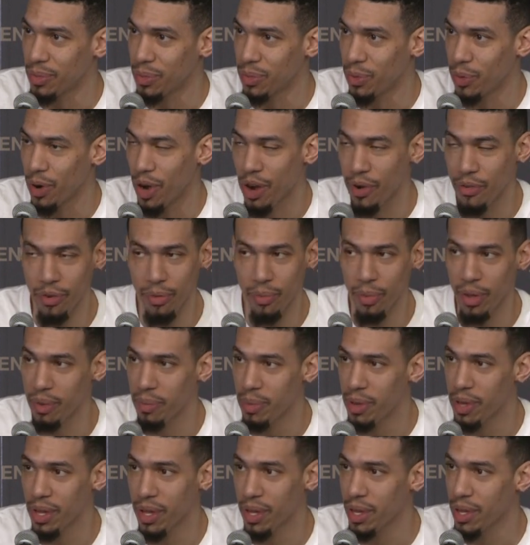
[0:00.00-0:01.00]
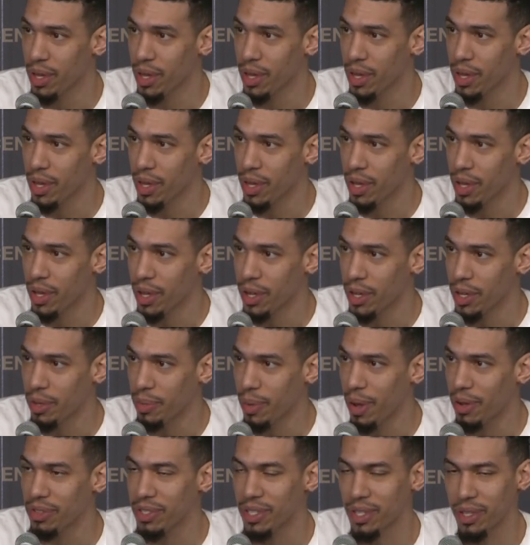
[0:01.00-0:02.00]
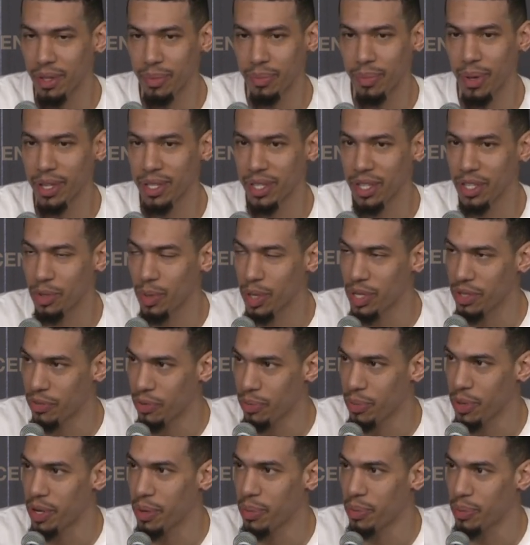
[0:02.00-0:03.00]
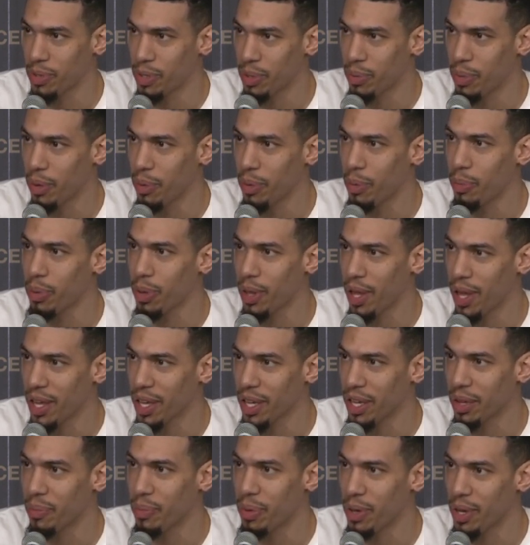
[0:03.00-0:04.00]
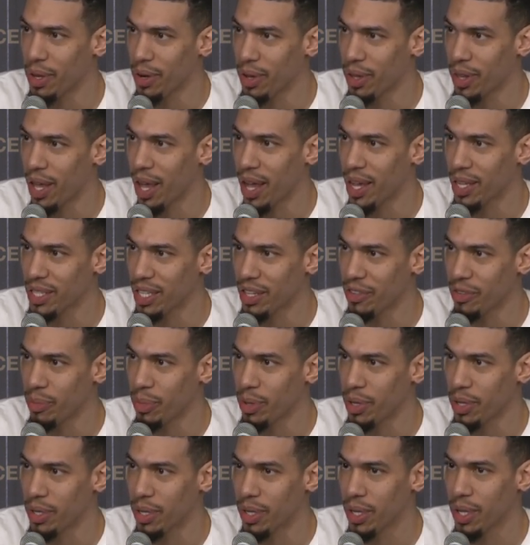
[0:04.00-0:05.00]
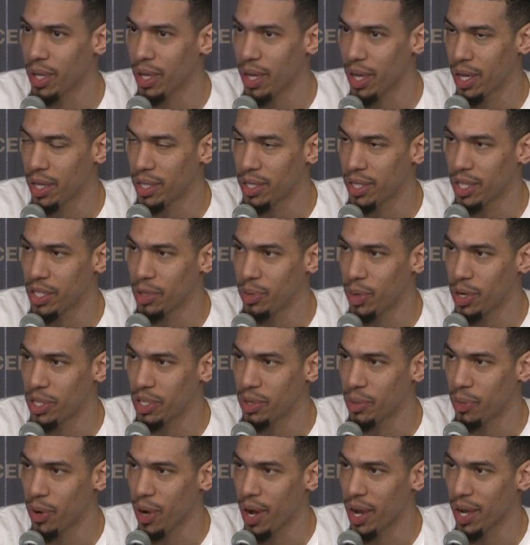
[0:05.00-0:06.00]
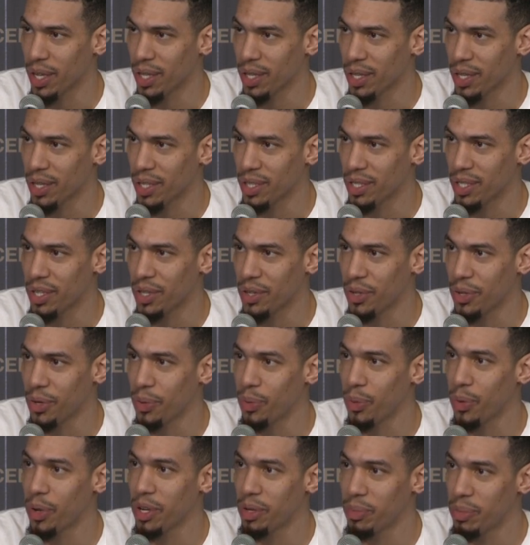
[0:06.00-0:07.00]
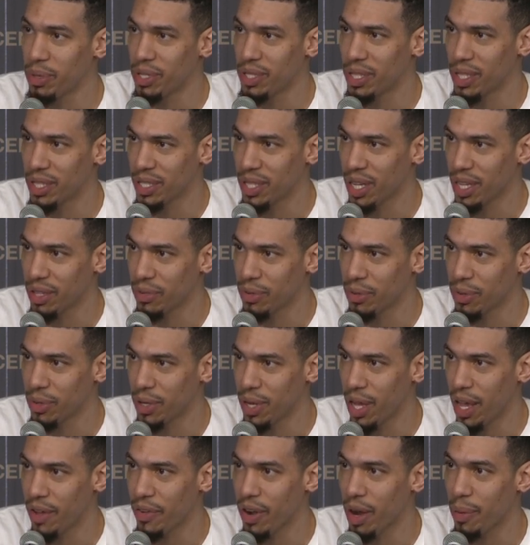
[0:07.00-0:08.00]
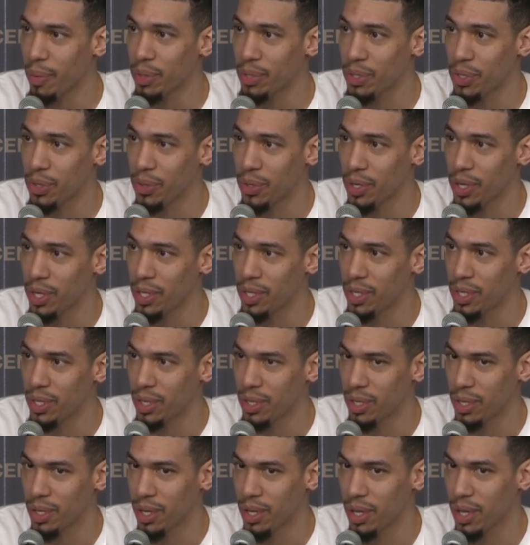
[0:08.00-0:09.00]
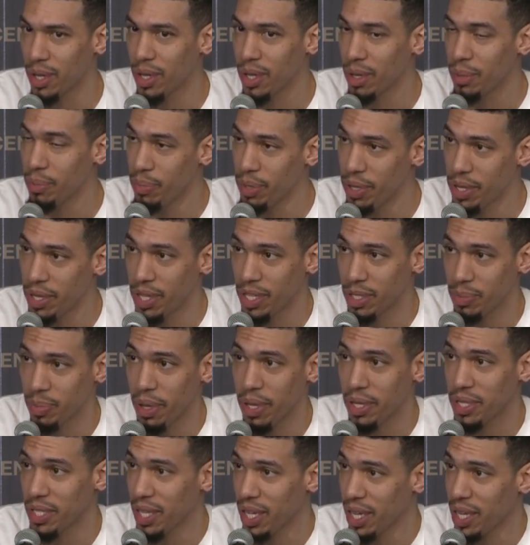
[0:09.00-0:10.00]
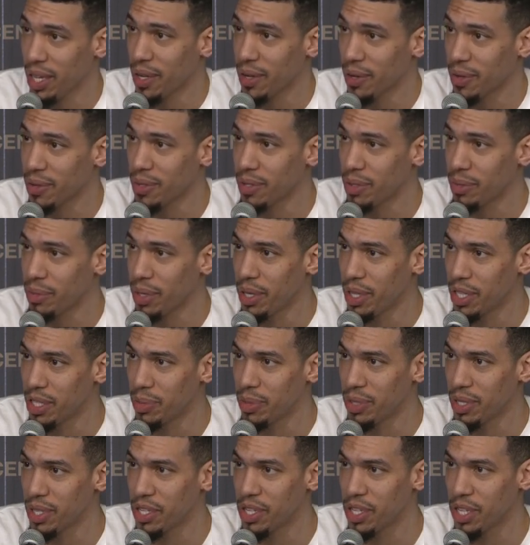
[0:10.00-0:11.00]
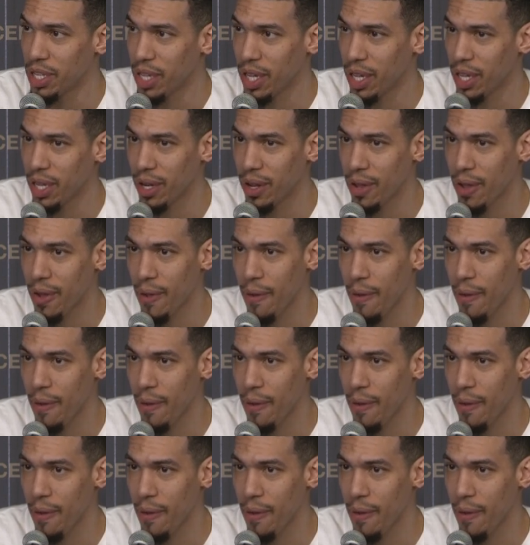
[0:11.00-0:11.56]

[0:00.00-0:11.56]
wherever it may be. Obviously, the best situation for me to be able to play and compete on the highest level, but in a situation where I can continue to win, be successful, and have an opportunity to be in this place again, be in this position again.